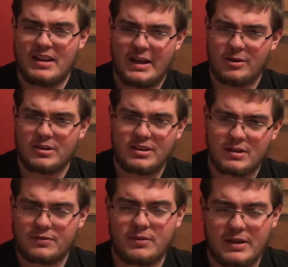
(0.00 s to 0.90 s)

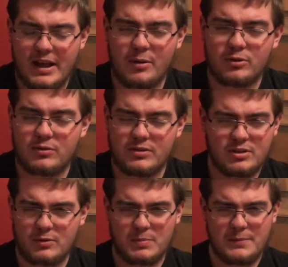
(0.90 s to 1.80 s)
That was
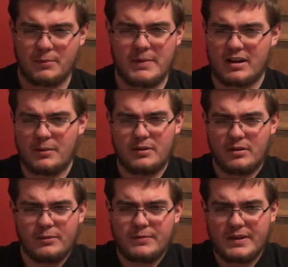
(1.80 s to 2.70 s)
just people making up their
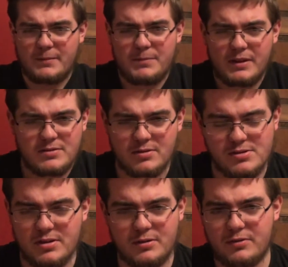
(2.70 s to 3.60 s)
own fucking pictures,
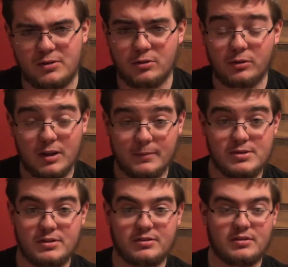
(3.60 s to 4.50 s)
for Google
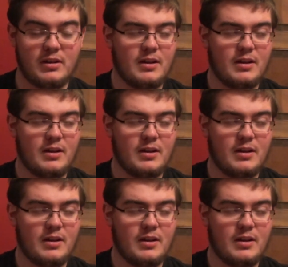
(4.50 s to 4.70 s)
Images.